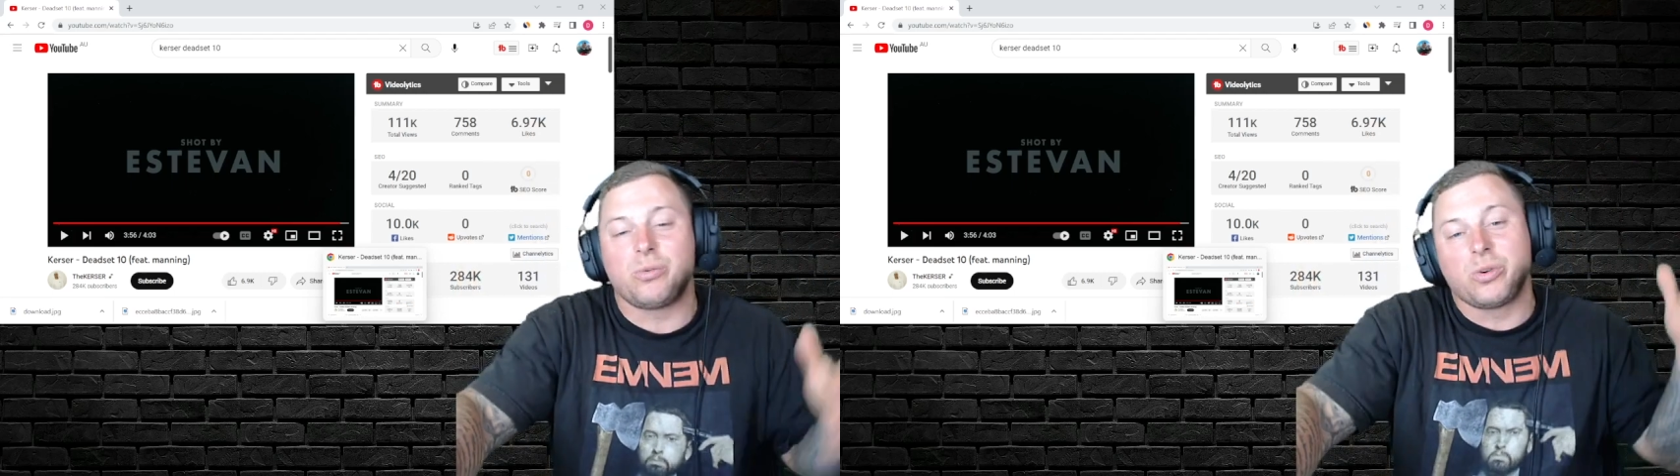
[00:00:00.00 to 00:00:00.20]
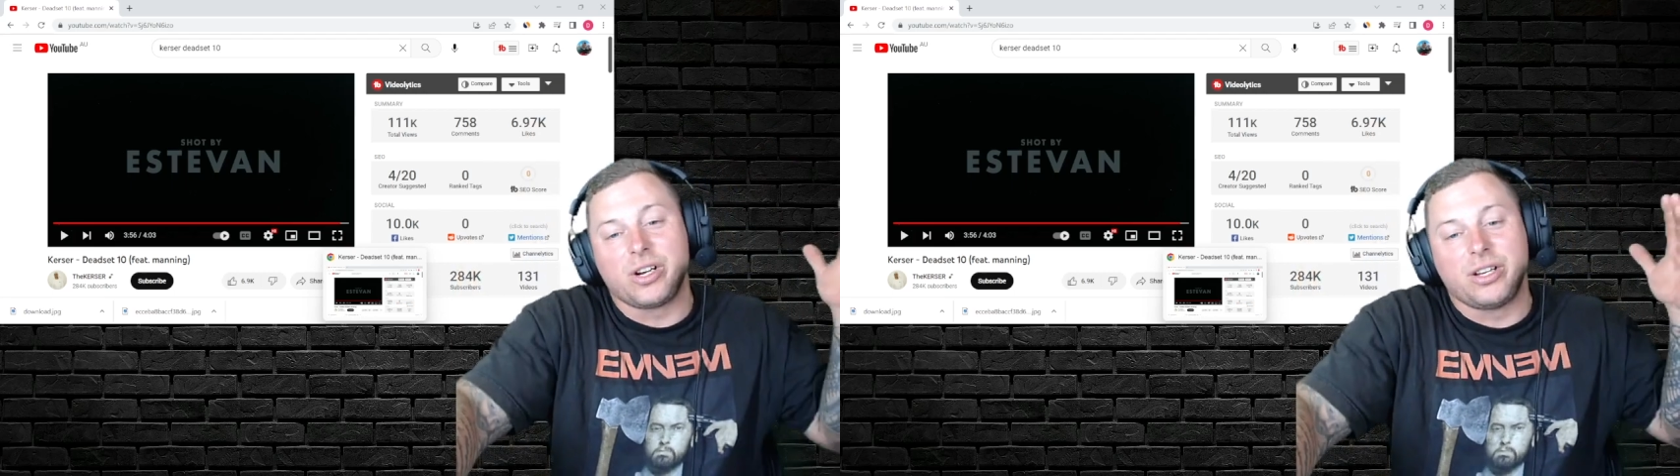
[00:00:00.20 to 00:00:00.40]

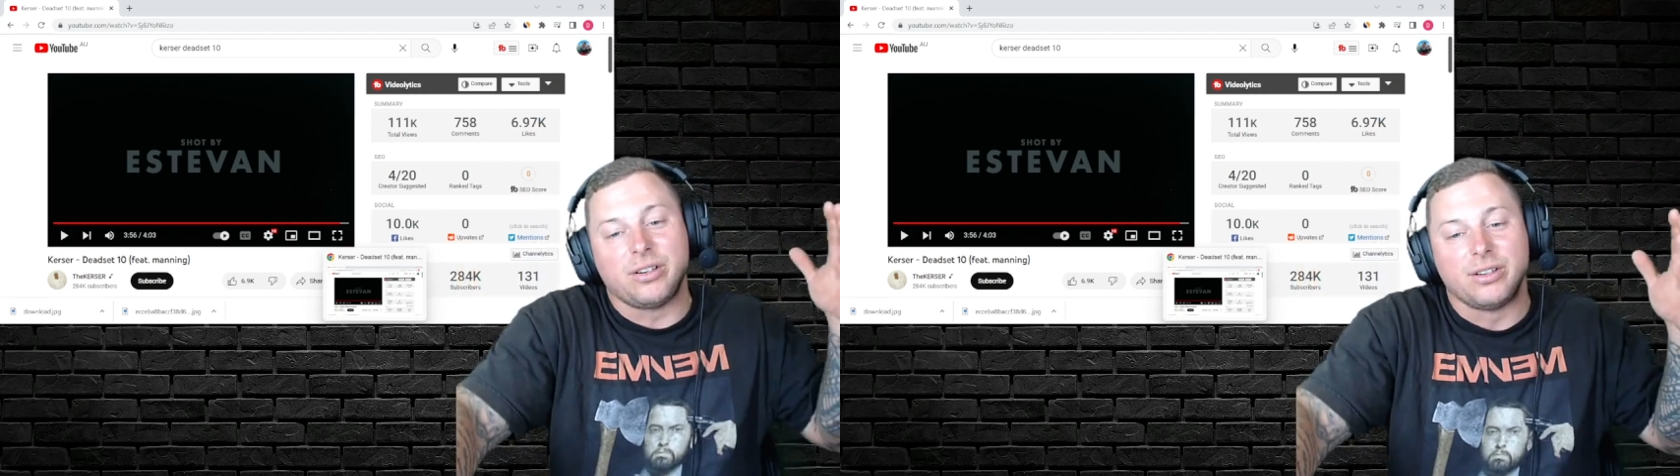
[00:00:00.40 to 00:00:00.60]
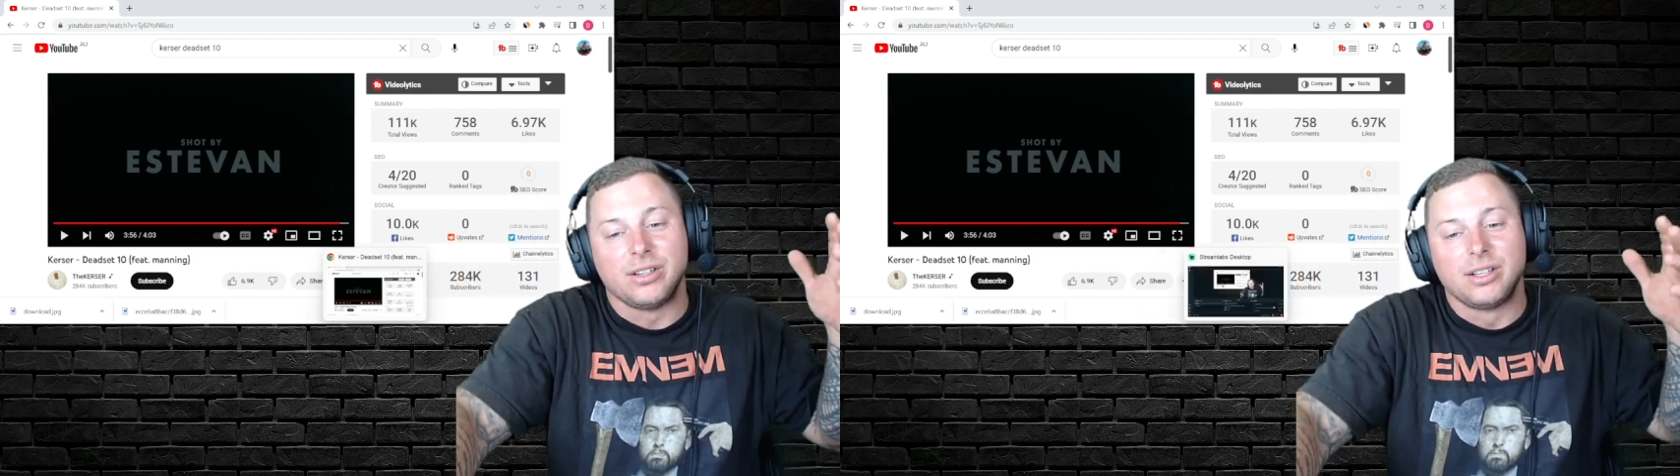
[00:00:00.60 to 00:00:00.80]
We're
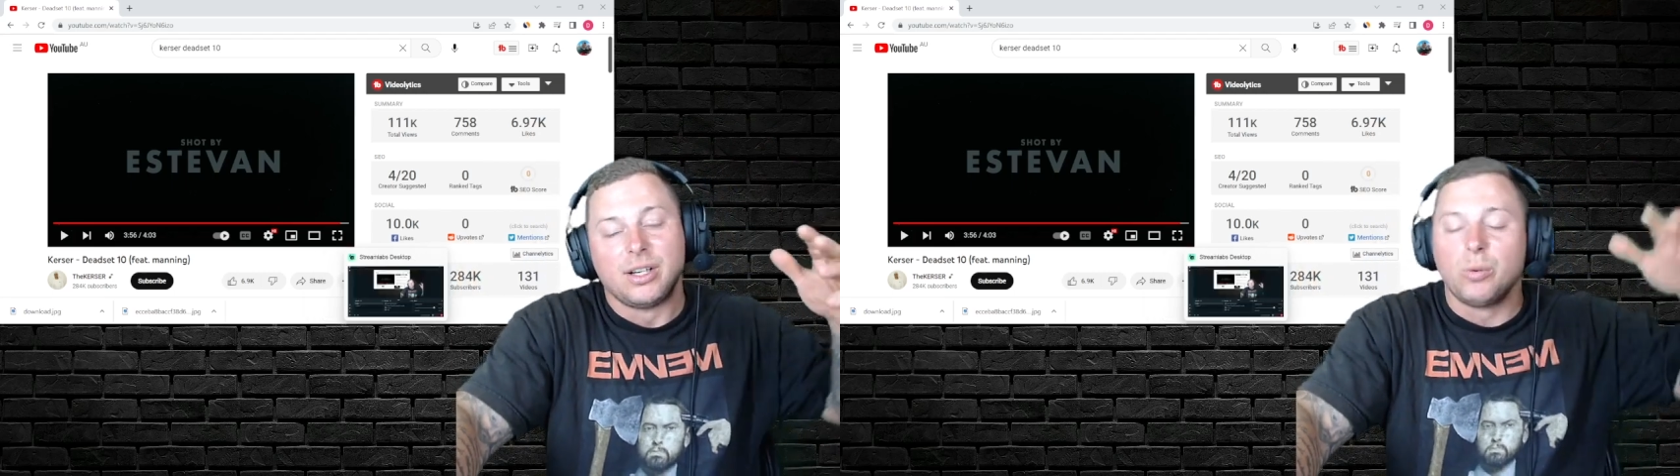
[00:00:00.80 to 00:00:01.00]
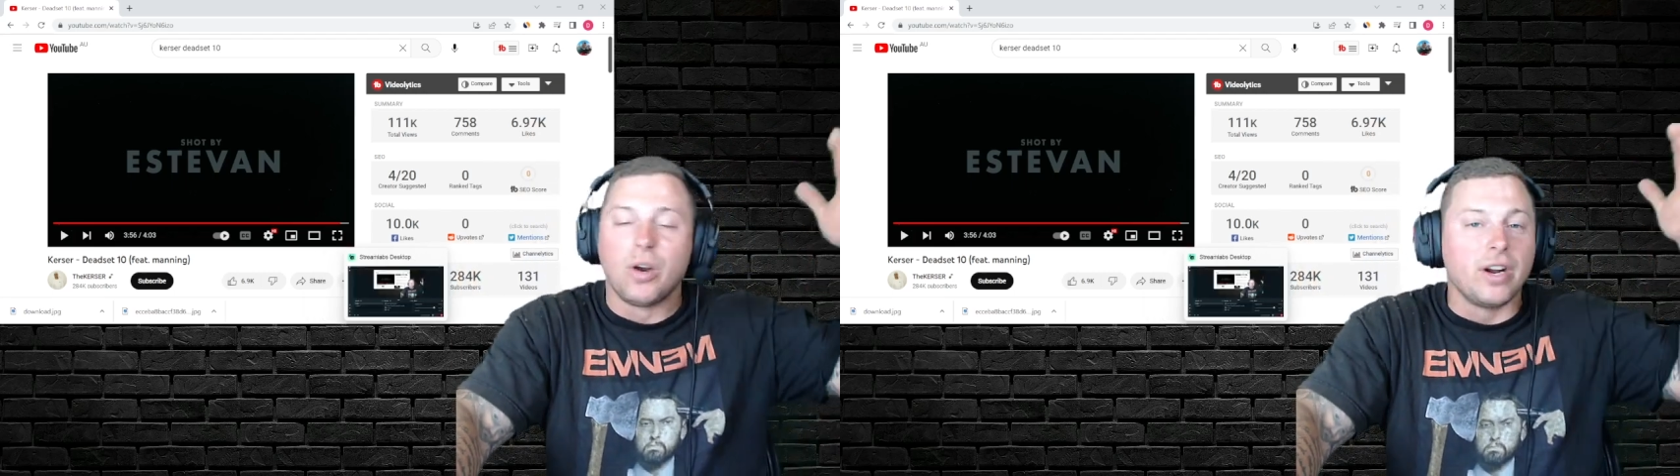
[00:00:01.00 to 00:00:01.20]

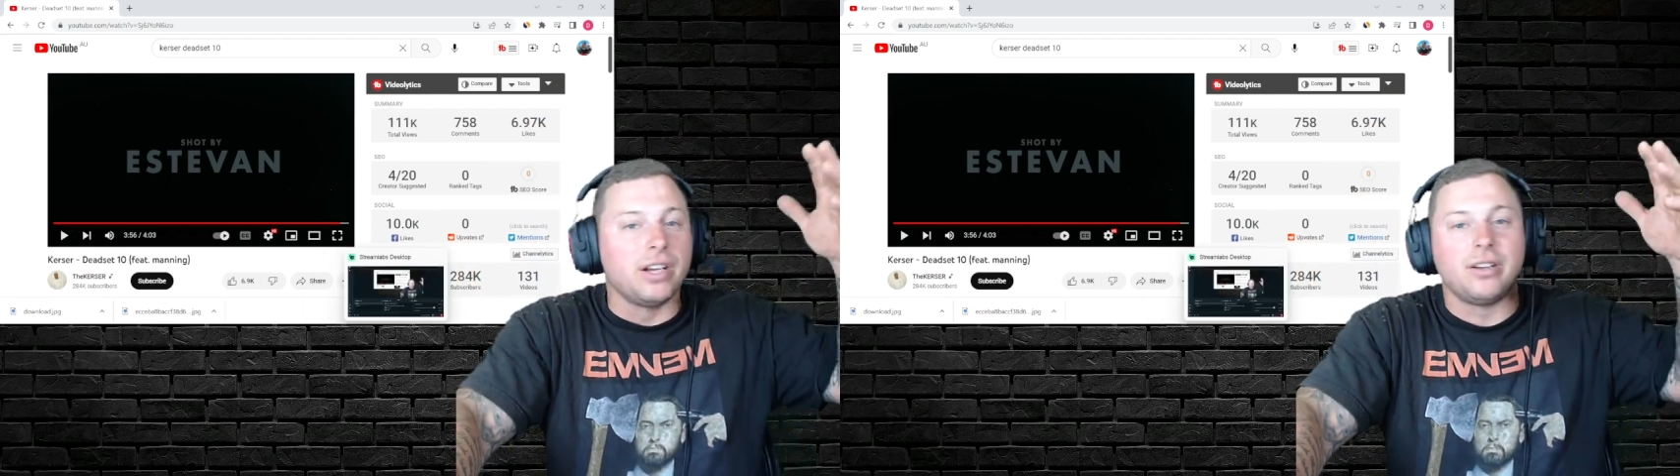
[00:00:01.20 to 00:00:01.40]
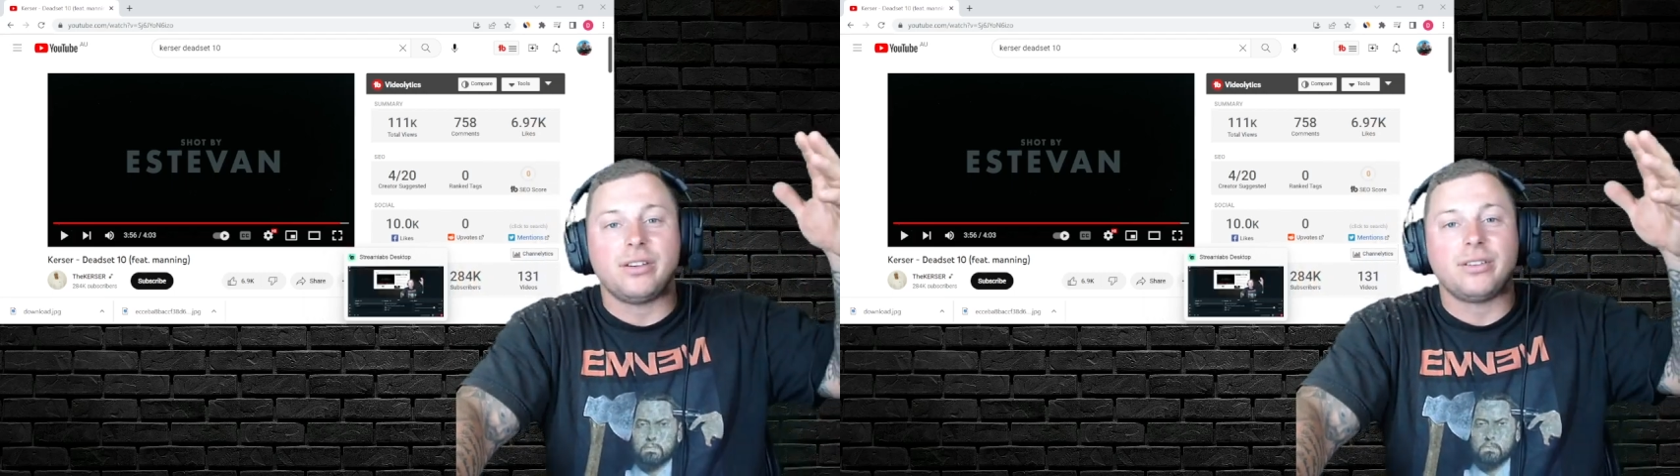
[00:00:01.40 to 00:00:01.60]

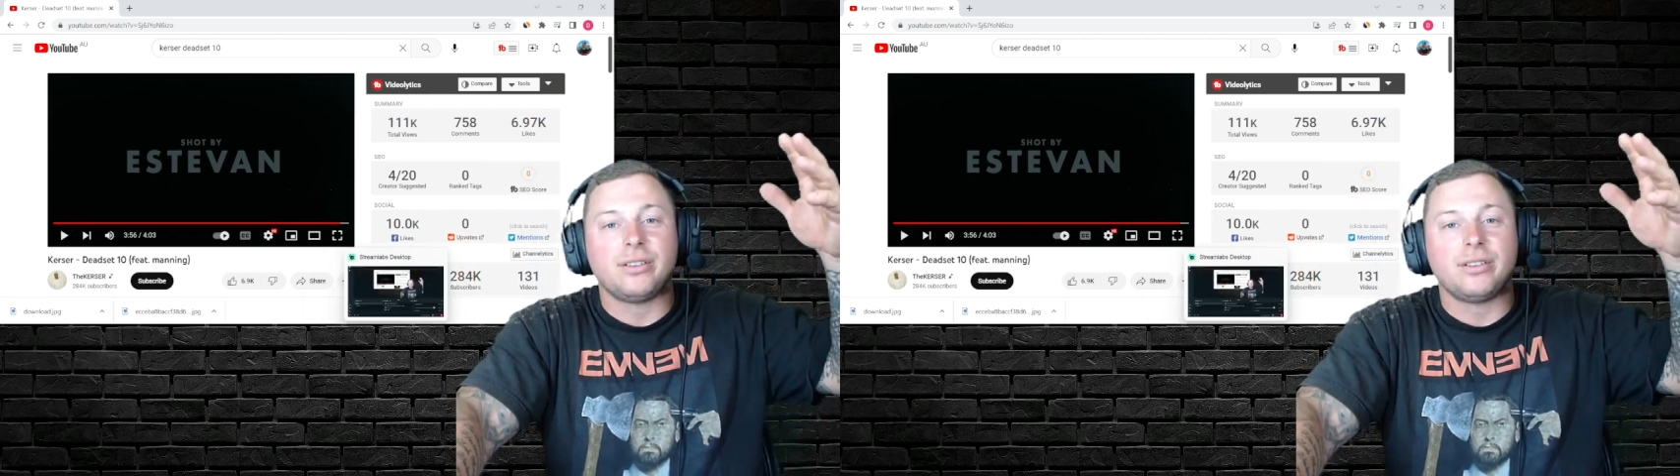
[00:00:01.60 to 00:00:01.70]
in.